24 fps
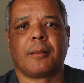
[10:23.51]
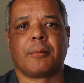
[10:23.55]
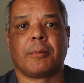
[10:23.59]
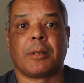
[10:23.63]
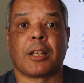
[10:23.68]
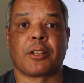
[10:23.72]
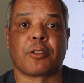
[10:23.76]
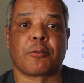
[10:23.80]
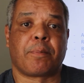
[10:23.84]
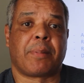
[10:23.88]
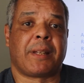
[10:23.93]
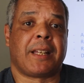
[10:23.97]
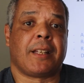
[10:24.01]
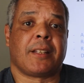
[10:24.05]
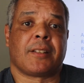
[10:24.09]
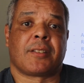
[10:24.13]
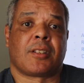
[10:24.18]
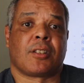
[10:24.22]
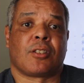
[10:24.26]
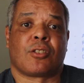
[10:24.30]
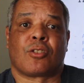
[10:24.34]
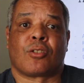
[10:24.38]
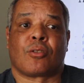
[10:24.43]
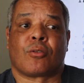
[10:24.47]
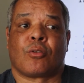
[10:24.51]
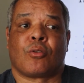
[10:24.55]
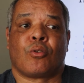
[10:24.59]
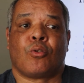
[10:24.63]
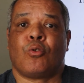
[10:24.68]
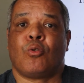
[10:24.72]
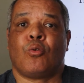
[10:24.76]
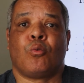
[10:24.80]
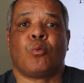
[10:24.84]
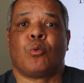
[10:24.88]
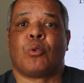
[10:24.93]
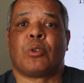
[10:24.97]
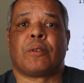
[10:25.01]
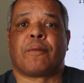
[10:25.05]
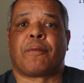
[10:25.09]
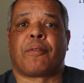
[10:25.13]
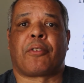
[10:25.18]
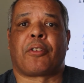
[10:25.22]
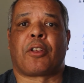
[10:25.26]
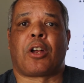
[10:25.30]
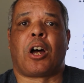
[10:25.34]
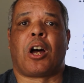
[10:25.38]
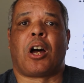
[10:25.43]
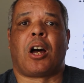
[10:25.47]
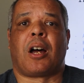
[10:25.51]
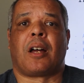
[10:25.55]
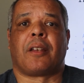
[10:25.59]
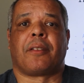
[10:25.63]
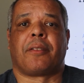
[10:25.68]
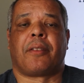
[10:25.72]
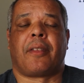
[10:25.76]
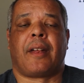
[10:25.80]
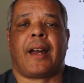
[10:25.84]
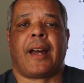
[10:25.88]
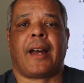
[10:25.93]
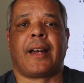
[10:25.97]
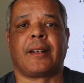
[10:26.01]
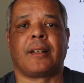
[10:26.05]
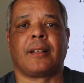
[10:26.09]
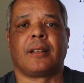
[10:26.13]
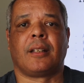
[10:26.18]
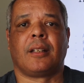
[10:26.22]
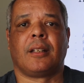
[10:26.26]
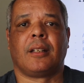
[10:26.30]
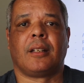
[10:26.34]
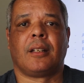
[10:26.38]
The other piece is, who would have thought that